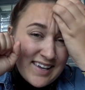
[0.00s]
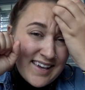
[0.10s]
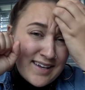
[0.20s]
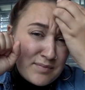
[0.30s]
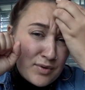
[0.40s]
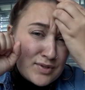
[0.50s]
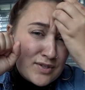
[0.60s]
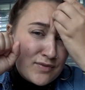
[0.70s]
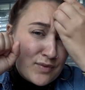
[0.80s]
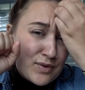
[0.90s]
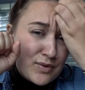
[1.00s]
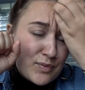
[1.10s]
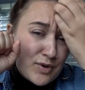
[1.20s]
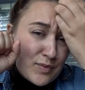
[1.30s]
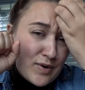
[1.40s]
and most of World
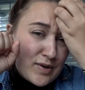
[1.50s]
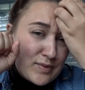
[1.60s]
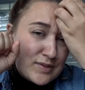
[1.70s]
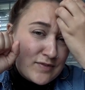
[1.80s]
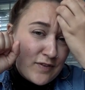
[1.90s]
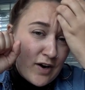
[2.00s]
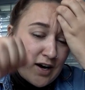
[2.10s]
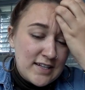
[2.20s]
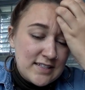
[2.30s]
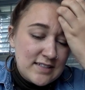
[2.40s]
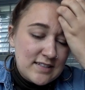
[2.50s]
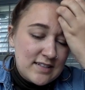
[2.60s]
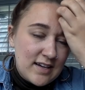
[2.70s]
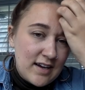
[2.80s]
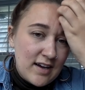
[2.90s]
War I was fought
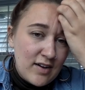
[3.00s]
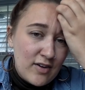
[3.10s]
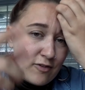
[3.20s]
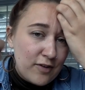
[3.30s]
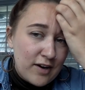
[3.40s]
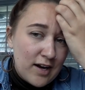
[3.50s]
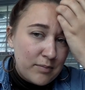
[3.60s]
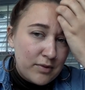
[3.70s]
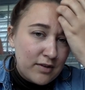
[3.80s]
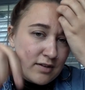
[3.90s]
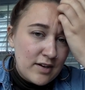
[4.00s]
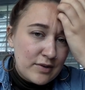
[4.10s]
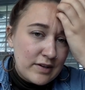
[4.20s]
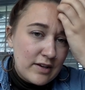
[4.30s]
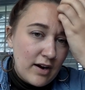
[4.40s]
over a couple
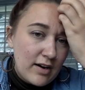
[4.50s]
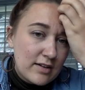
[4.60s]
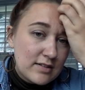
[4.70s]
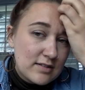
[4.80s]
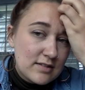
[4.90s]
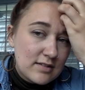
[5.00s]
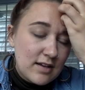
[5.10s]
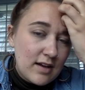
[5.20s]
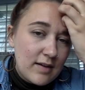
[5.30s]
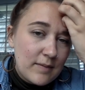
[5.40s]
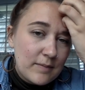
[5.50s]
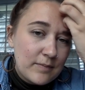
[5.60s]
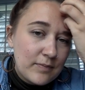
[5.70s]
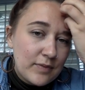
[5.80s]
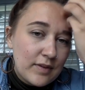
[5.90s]
hundred yards
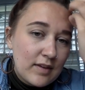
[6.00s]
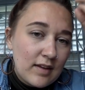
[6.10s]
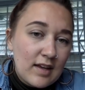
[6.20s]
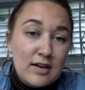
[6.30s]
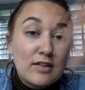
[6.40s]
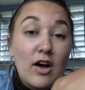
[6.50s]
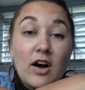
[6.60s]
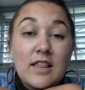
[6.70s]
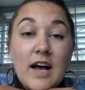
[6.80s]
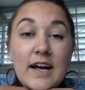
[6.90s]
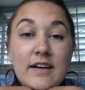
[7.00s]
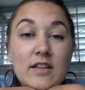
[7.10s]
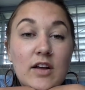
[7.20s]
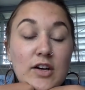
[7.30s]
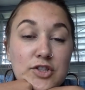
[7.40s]
in a long line
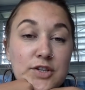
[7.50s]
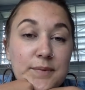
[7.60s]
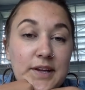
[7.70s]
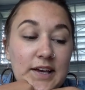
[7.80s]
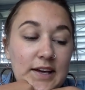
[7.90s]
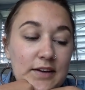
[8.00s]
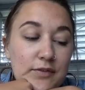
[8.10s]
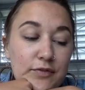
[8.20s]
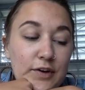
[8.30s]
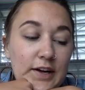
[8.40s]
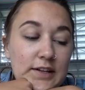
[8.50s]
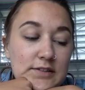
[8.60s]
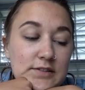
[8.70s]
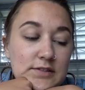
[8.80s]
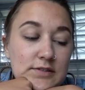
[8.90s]
along Germany and
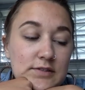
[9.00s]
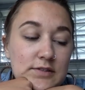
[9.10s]
France,